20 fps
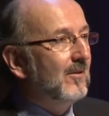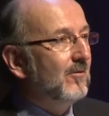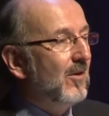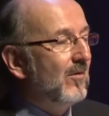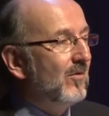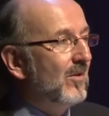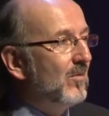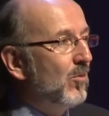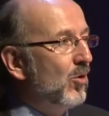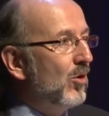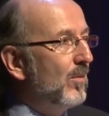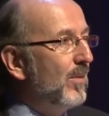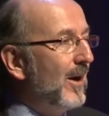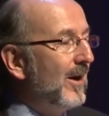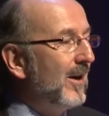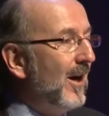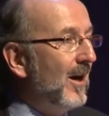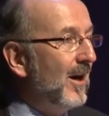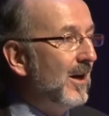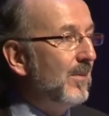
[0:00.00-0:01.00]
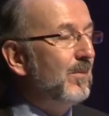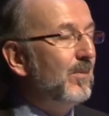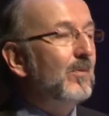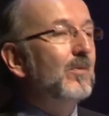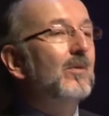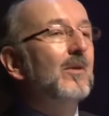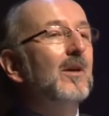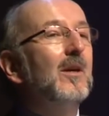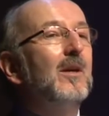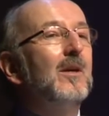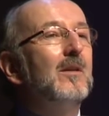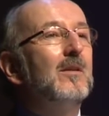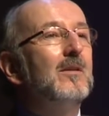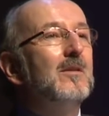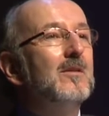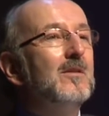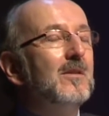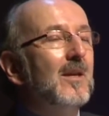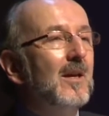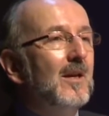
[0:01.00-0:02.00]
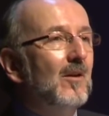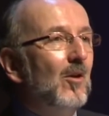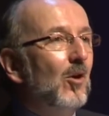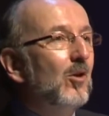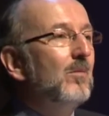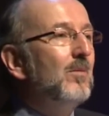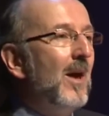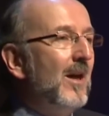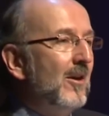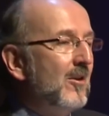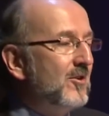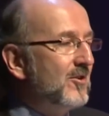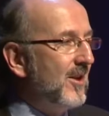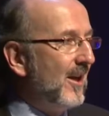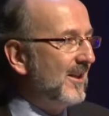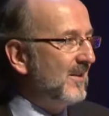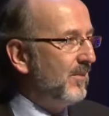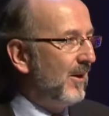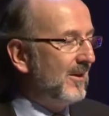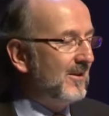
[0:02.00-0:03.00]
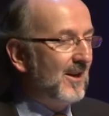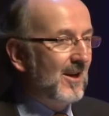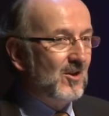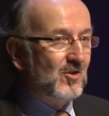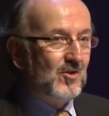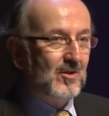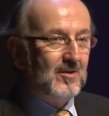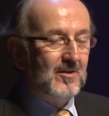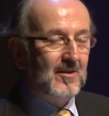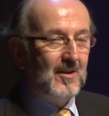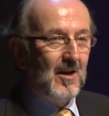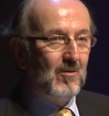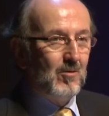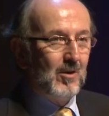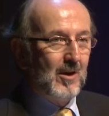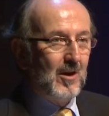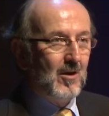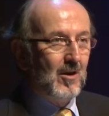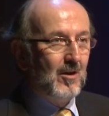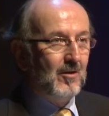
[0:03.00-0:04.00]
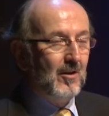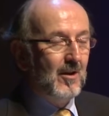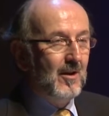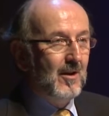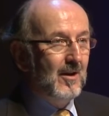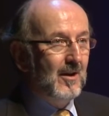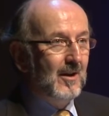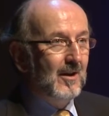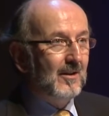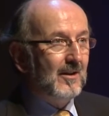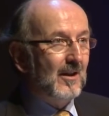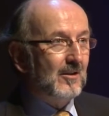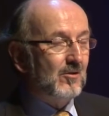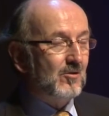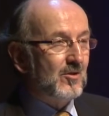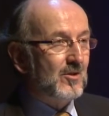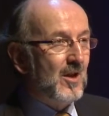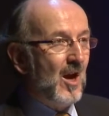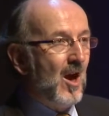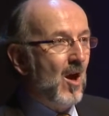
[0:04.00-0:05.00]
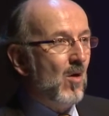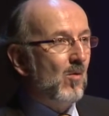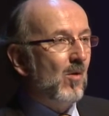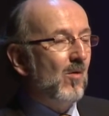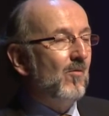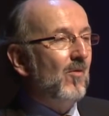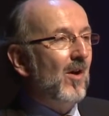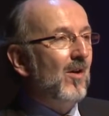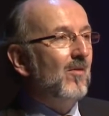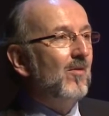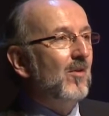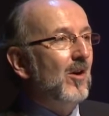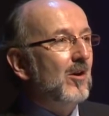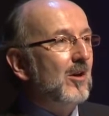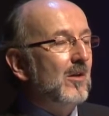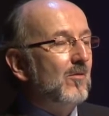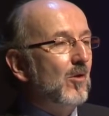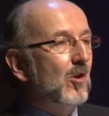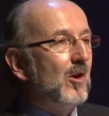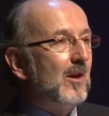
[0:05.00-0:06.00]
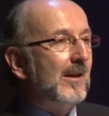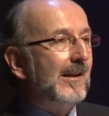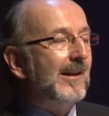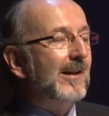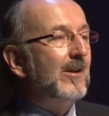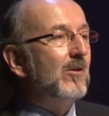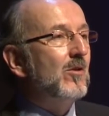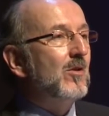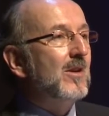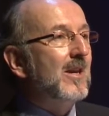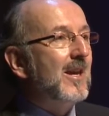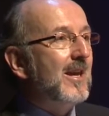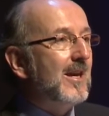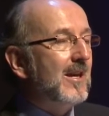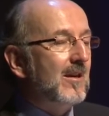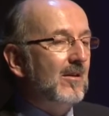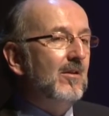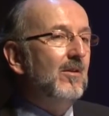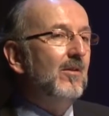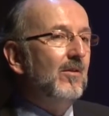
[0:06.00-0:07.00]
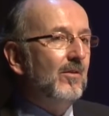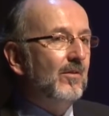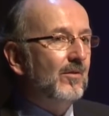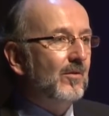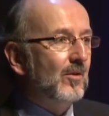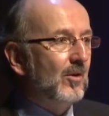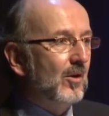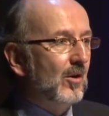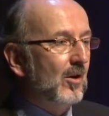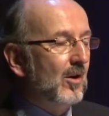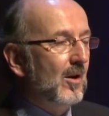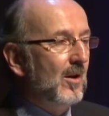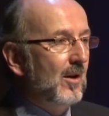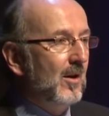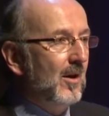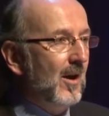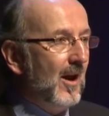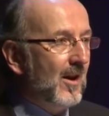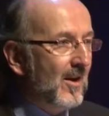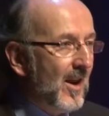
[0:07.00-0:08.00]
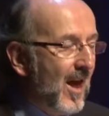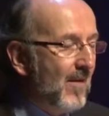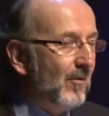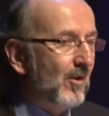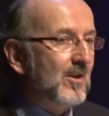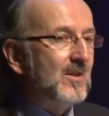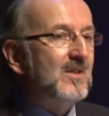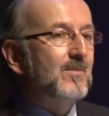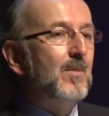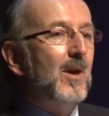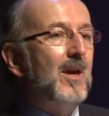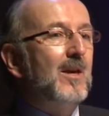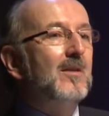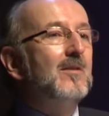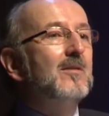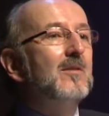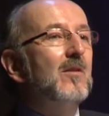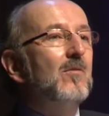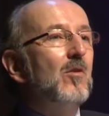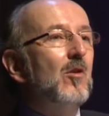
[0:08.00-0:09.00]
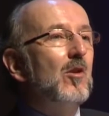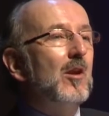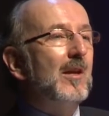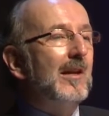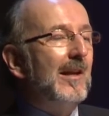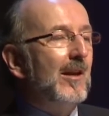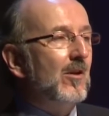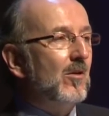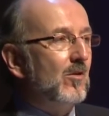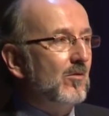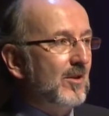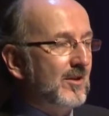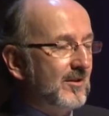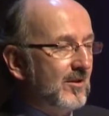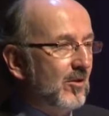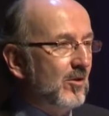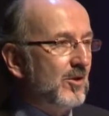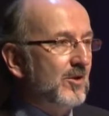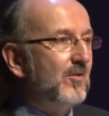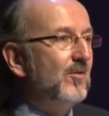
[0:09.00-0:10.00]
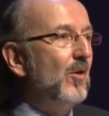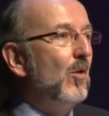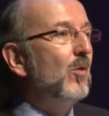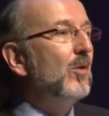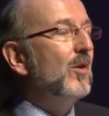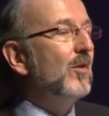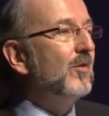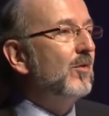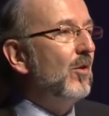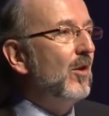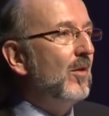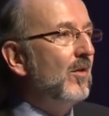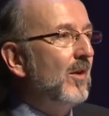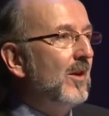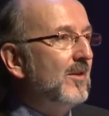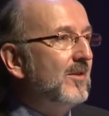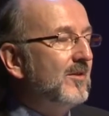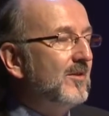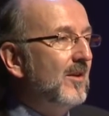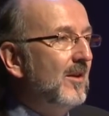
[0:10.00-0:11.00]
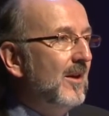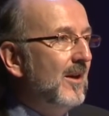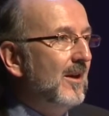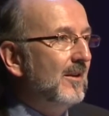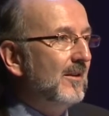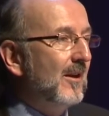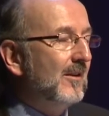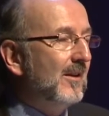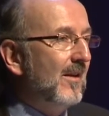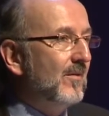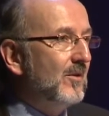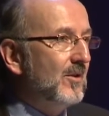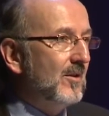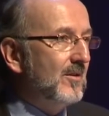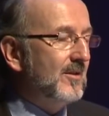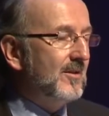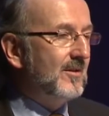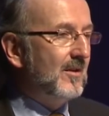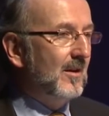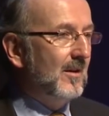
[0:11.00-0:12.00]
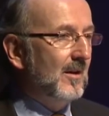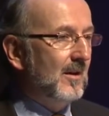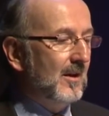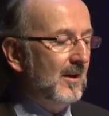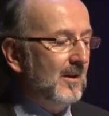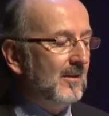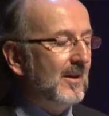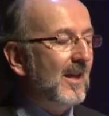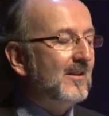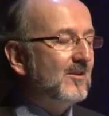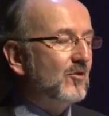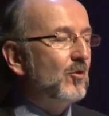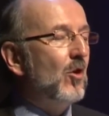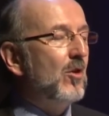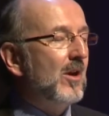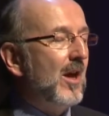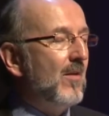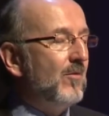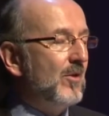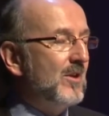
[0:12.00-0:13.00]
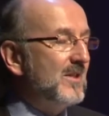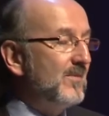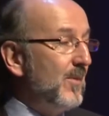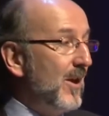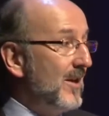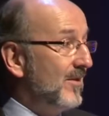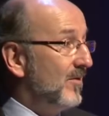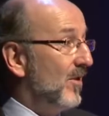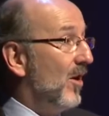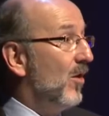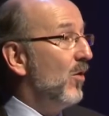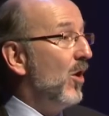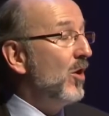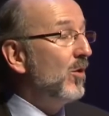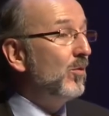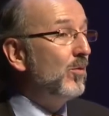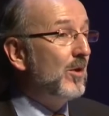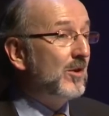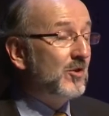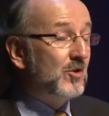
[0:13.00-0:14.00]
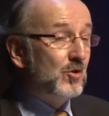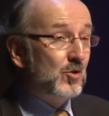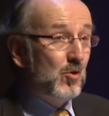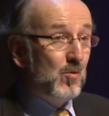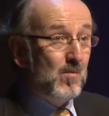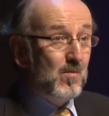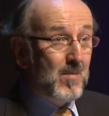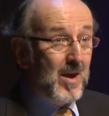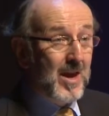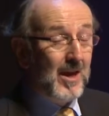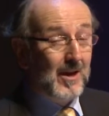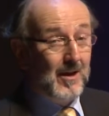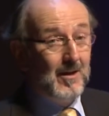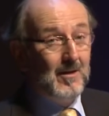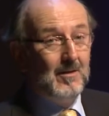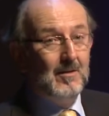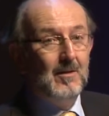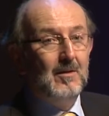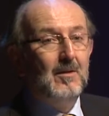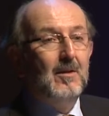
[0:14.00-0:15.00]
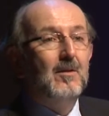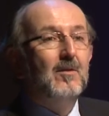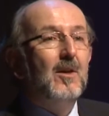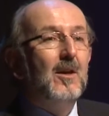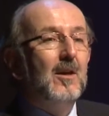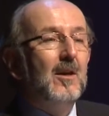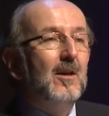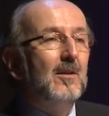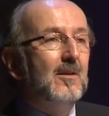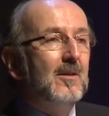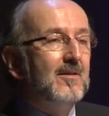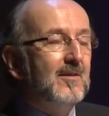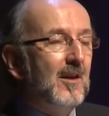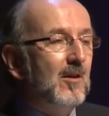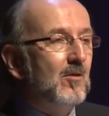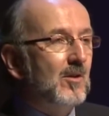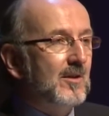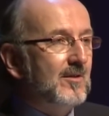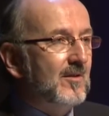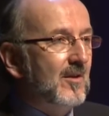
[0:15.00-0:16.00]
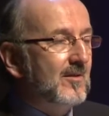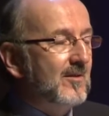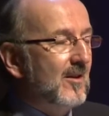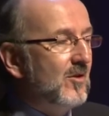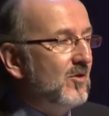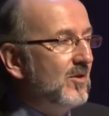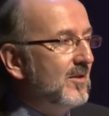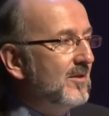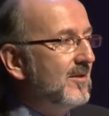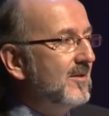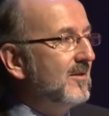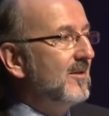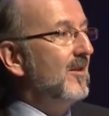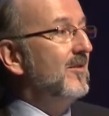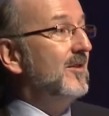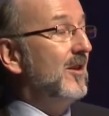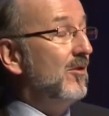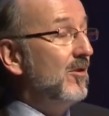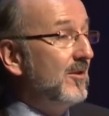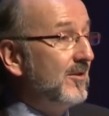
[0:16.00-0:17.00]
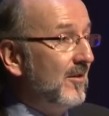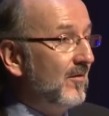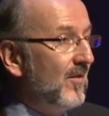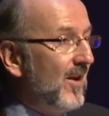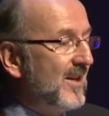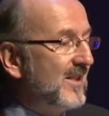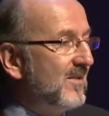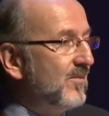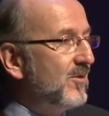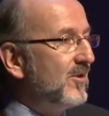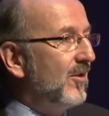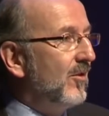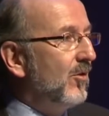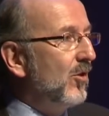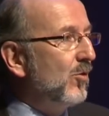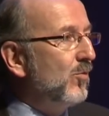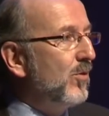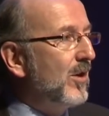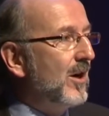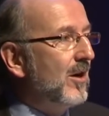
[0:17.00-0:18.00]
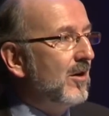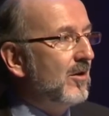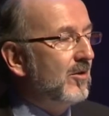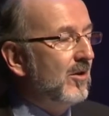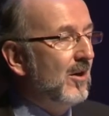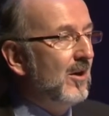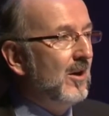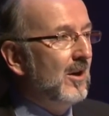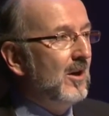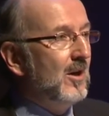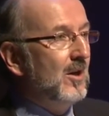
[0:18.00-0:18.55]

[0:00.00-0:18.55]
driven more by hype and unmanaged expectations in that regard, that there's now a very, very clear need for an evidence base, a very clear research focus around this that gives us that strong evidence base around which to make the serious decisions, the serious investments that are required